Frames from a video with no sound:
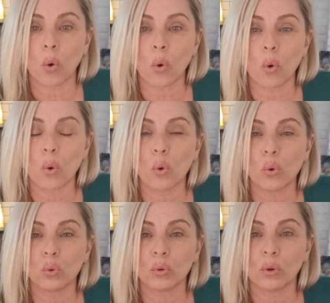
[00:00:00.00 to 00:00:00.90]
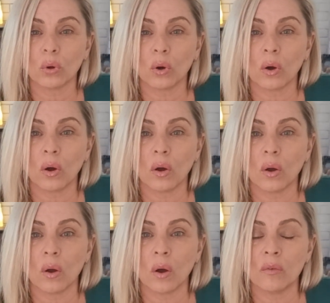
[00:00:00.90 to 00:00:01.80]
all
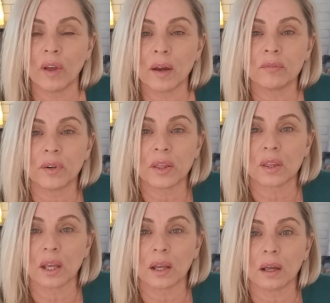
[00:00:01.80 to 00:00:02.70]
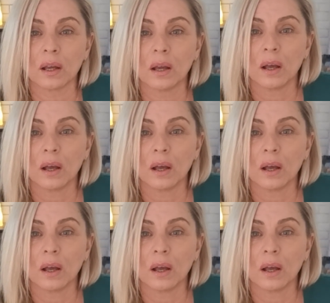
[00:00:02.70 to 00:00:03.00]
of everything.